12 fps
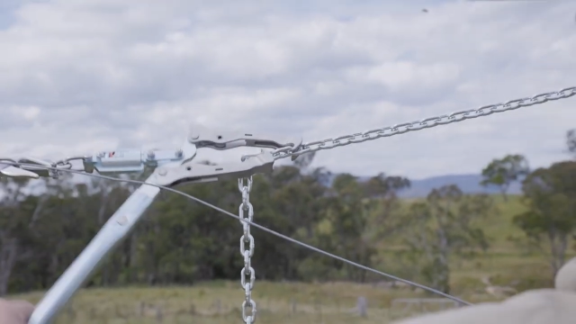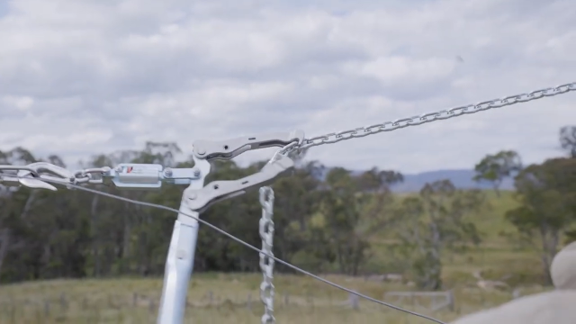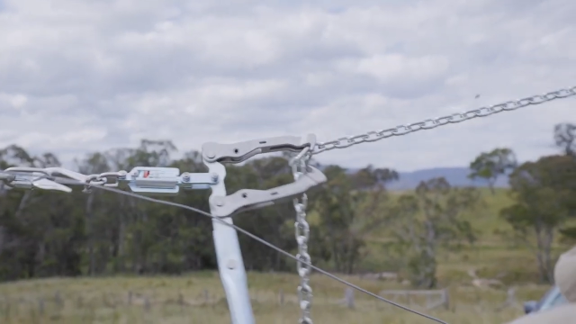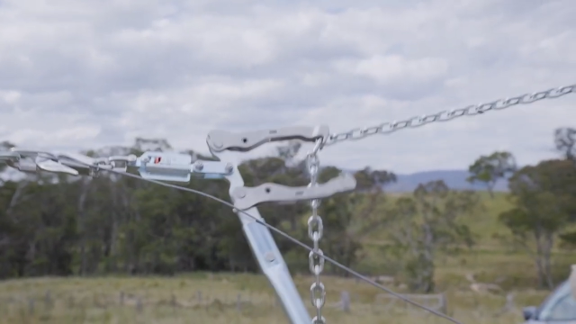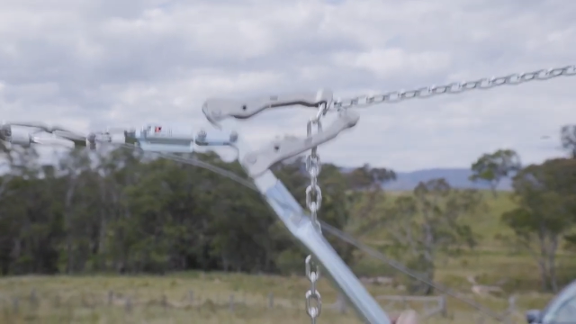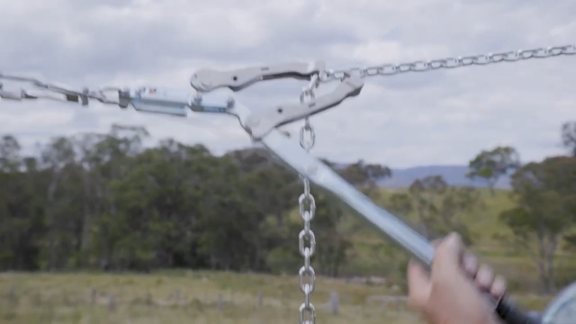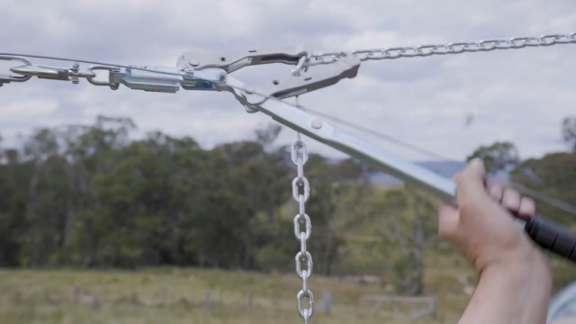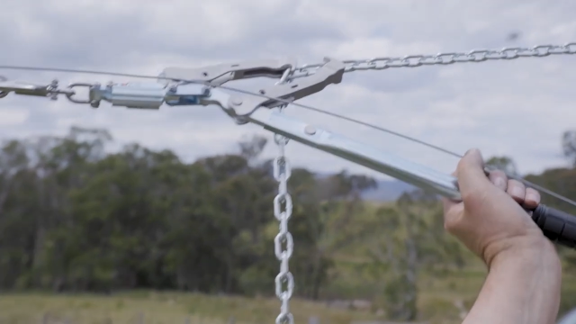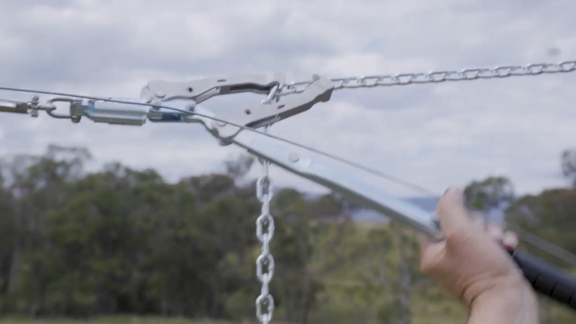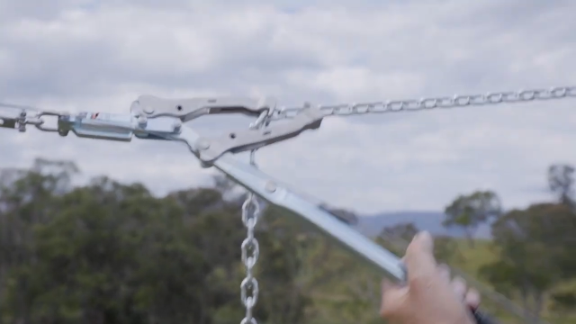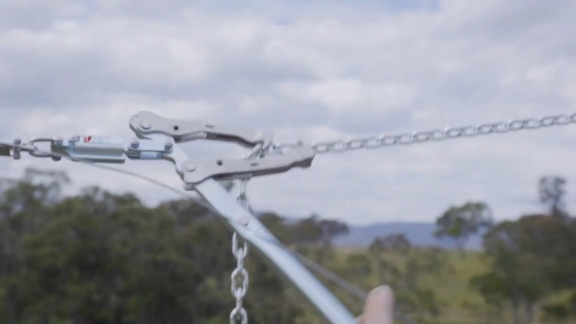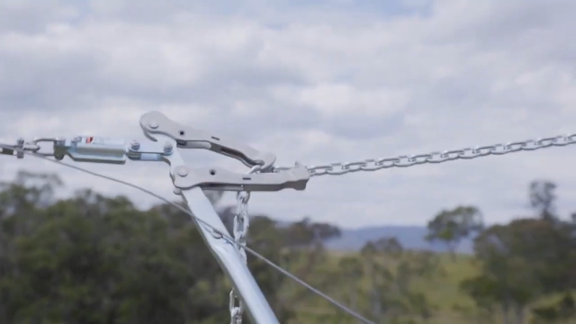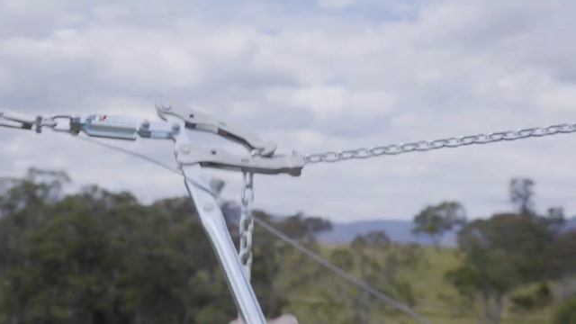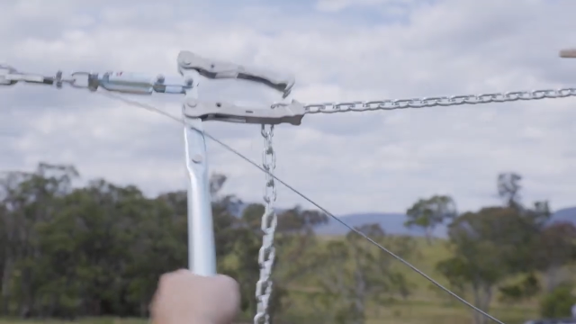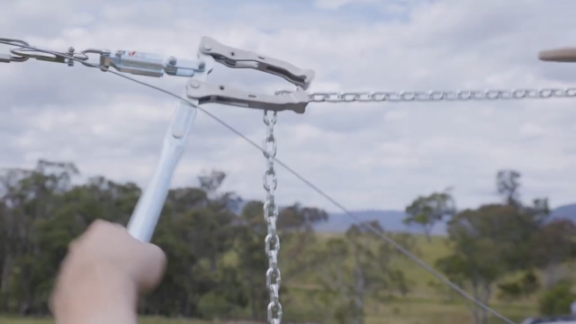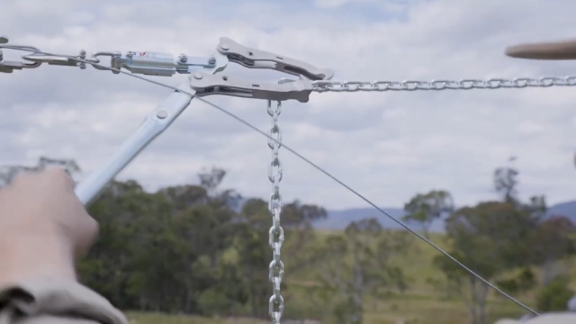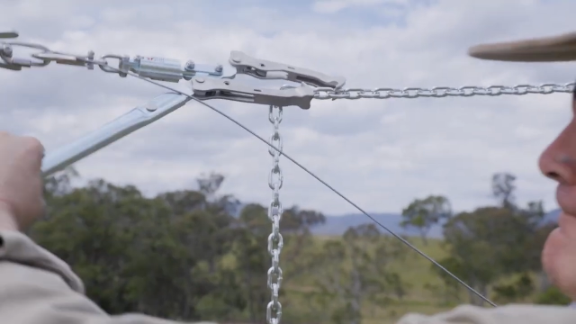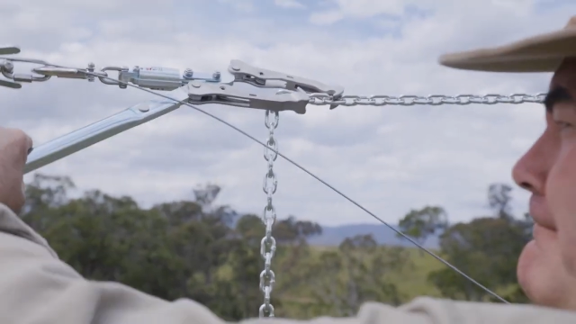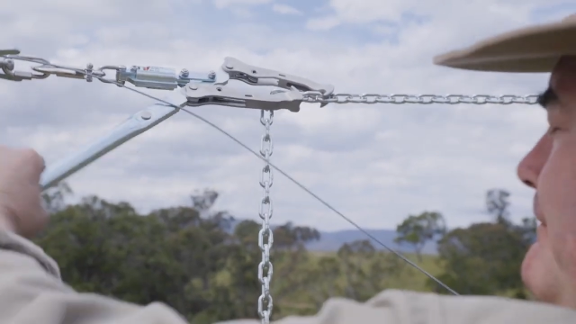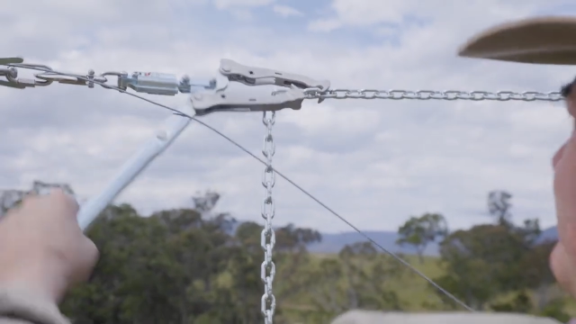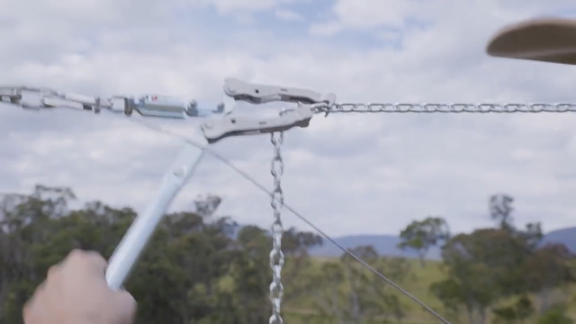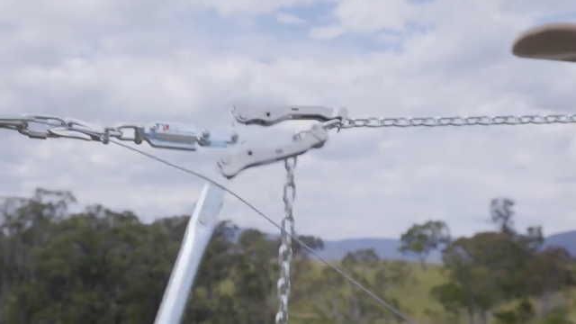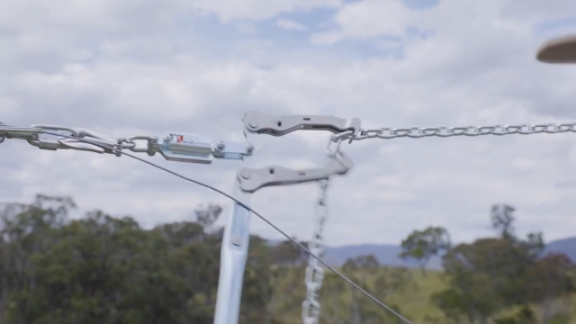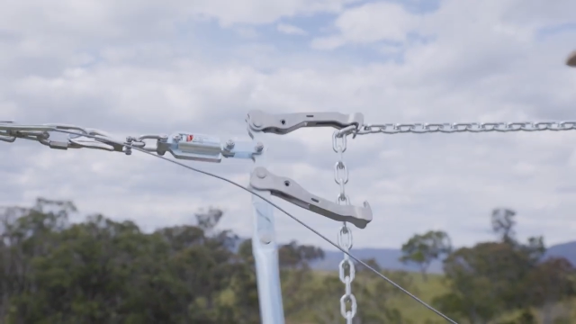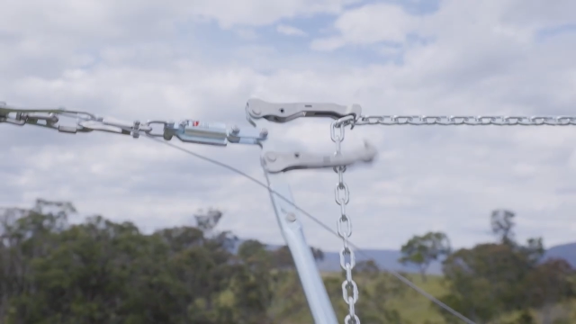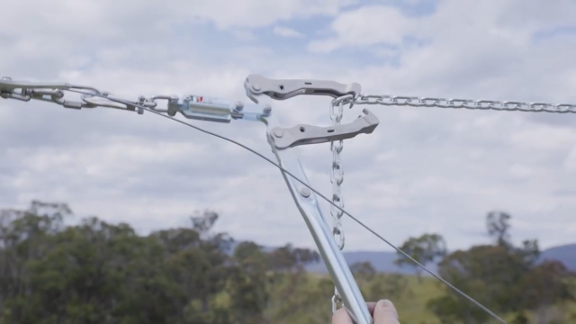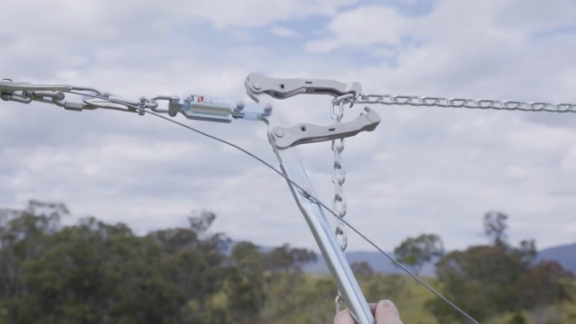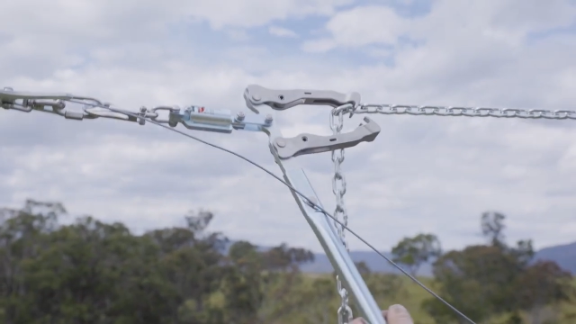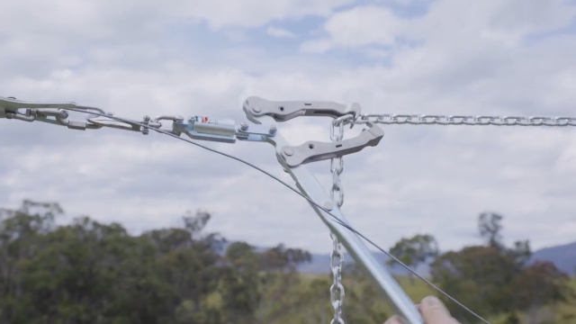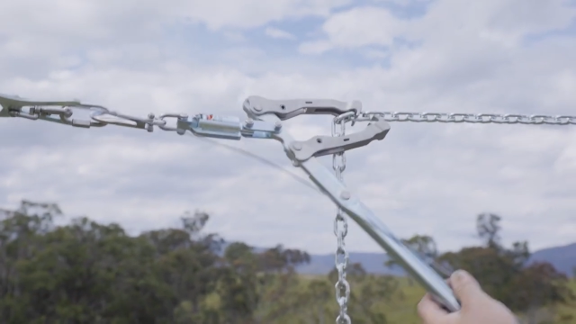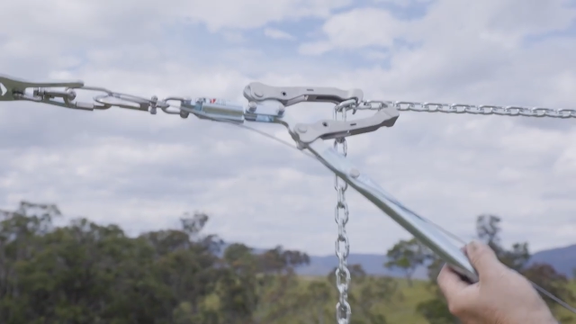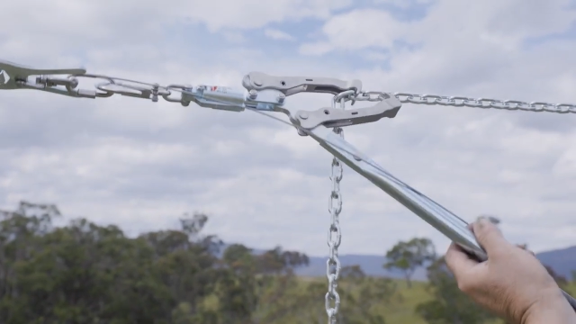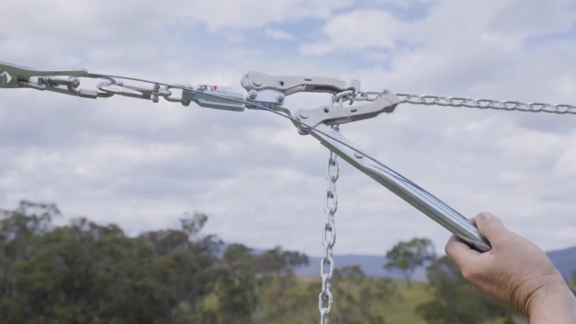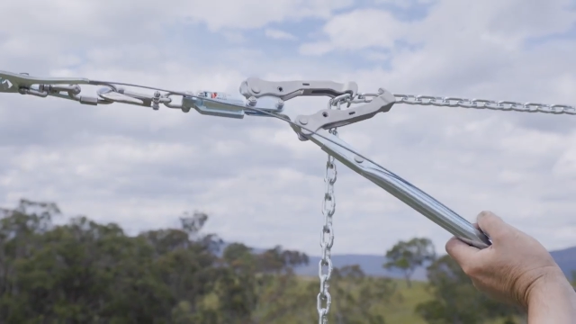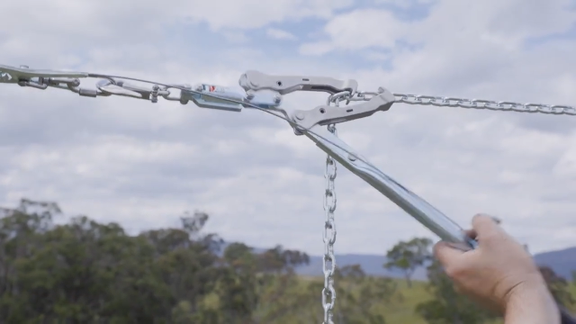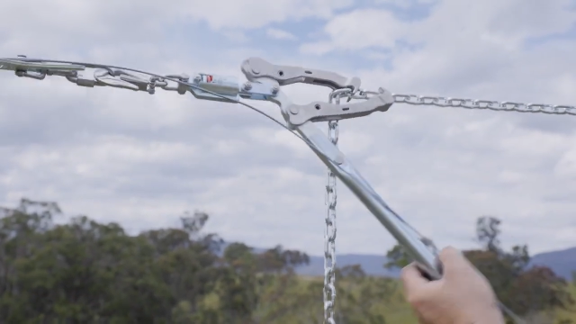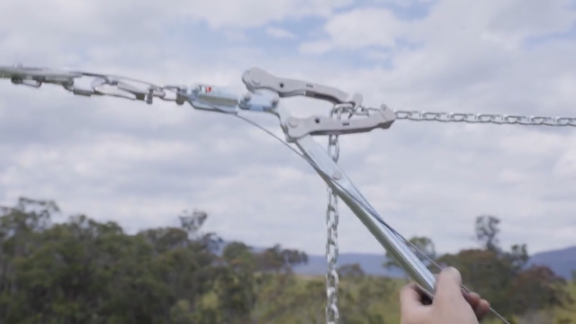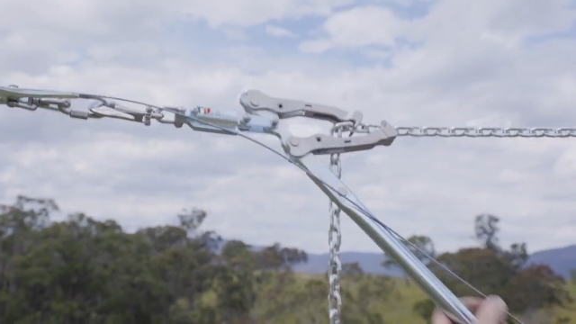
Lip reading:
(no speaker visible)